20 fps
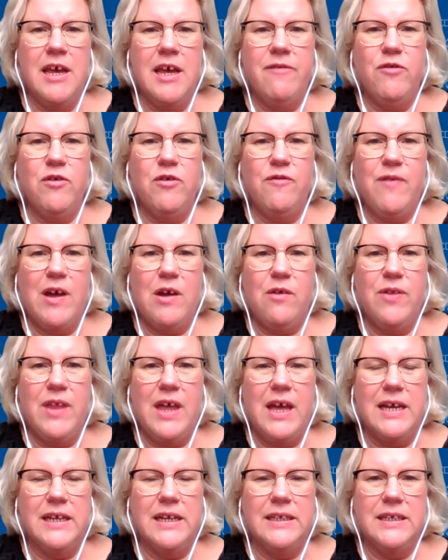if you found
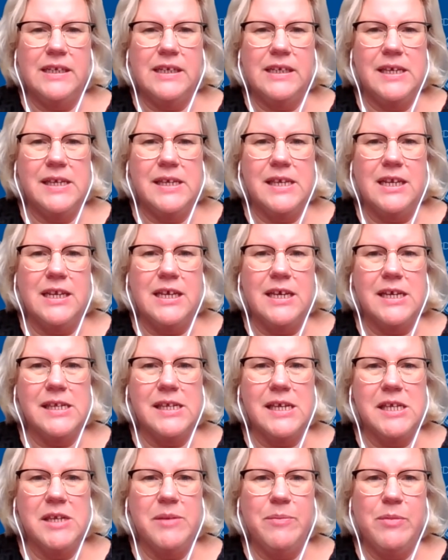that easily
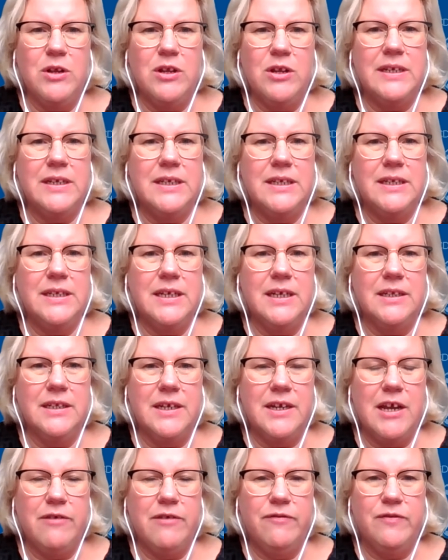accessible and detailed
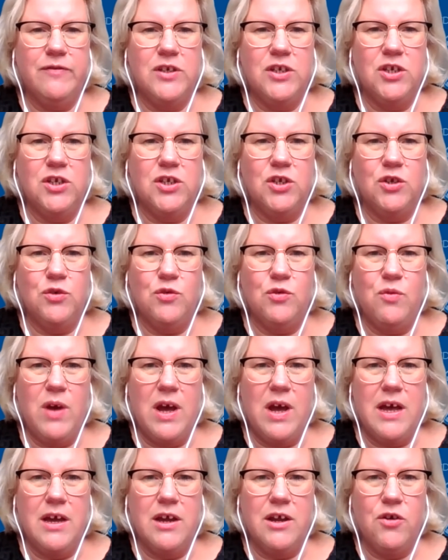enough to do
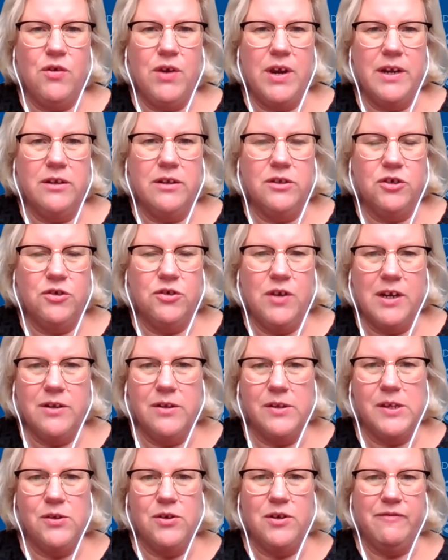
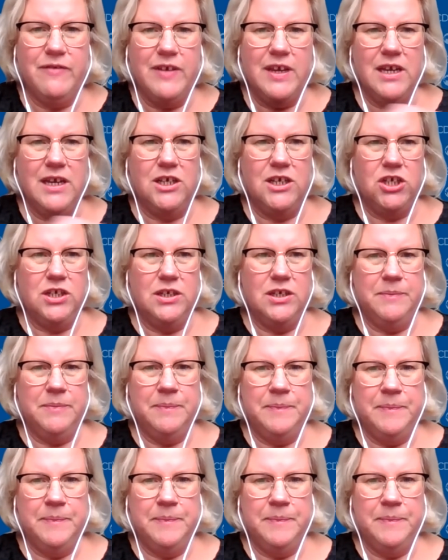cradle-to-cradle certification.